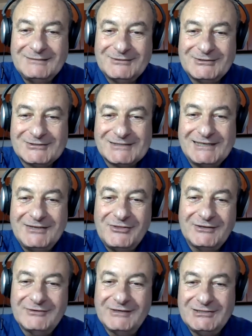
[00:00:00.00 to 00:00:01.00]
because
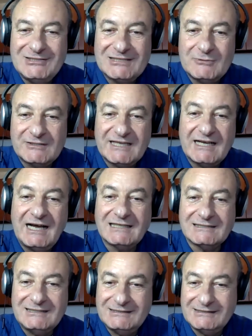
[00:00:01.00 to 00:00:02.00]
anything religious was a
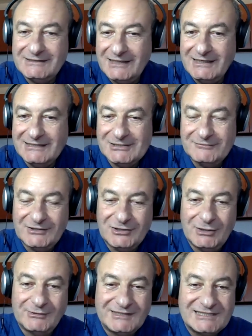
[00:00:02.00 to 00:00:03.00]
cult in the eyes of the
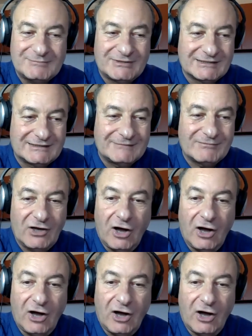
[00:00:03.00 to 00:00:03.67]
Communist Party.